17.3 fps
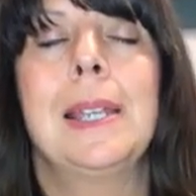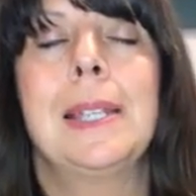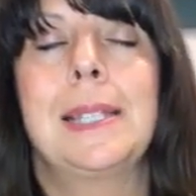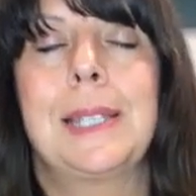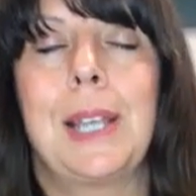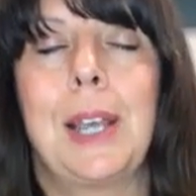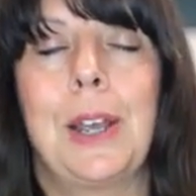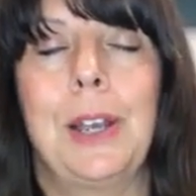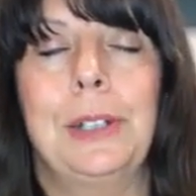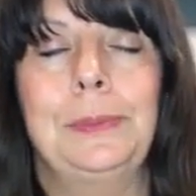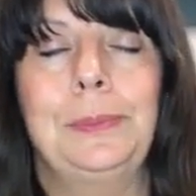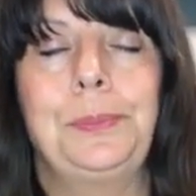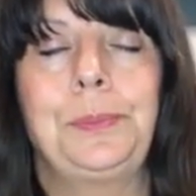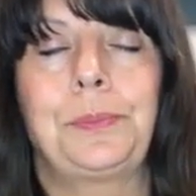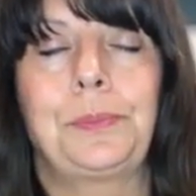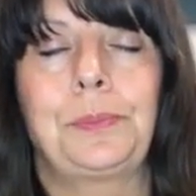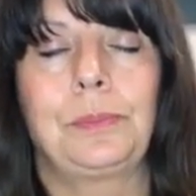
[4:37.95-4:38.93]
So
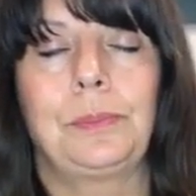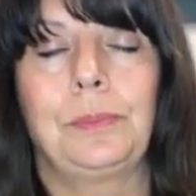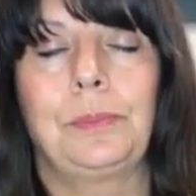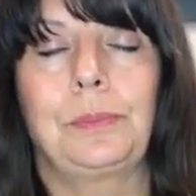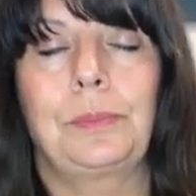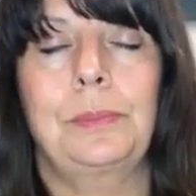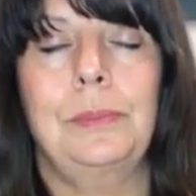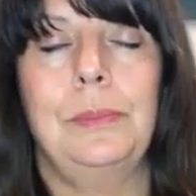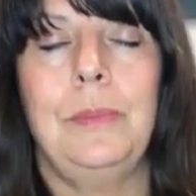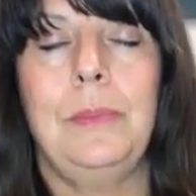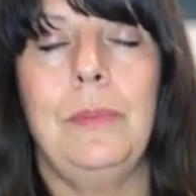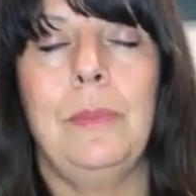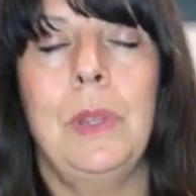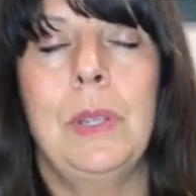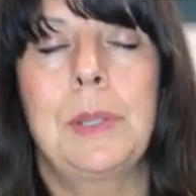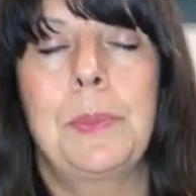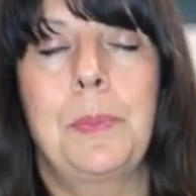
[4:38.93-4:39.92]

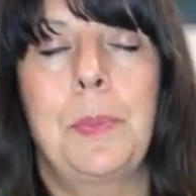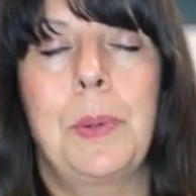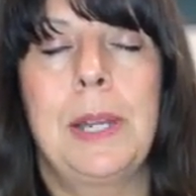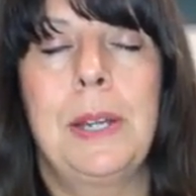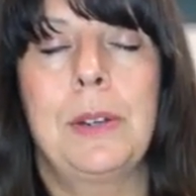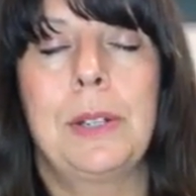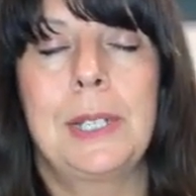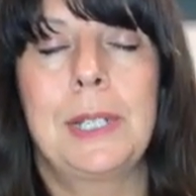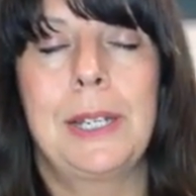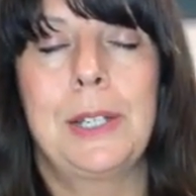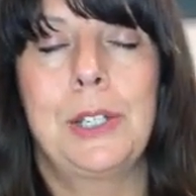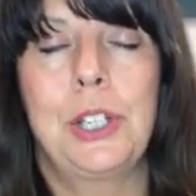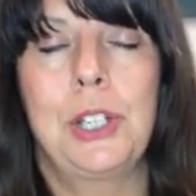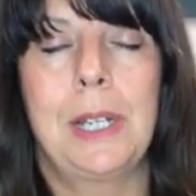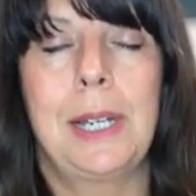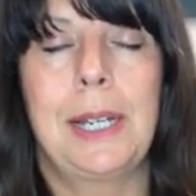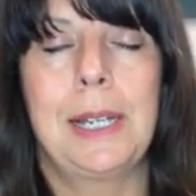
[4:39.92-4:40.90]
let's bring your
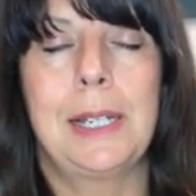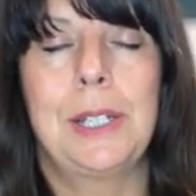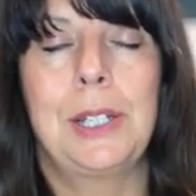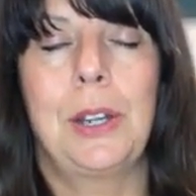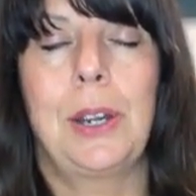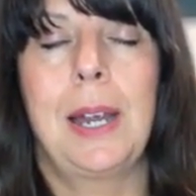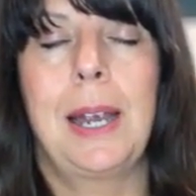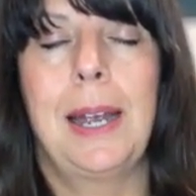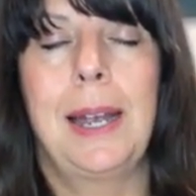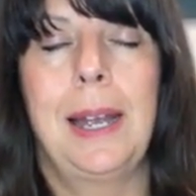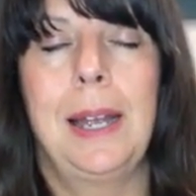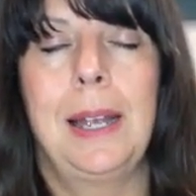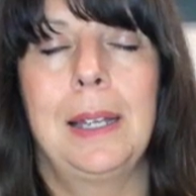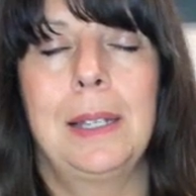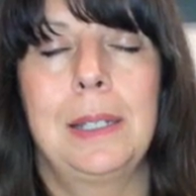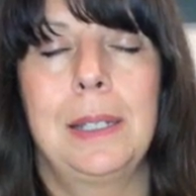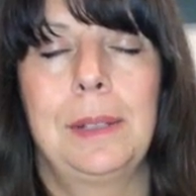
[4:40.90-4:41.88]
attention into your
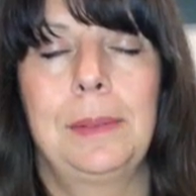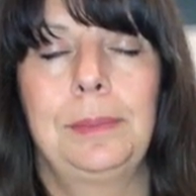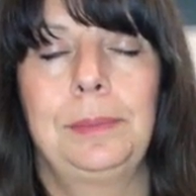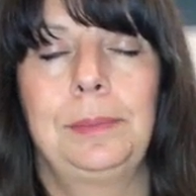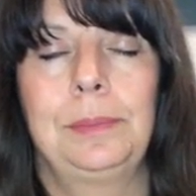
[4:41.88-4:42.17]
heart.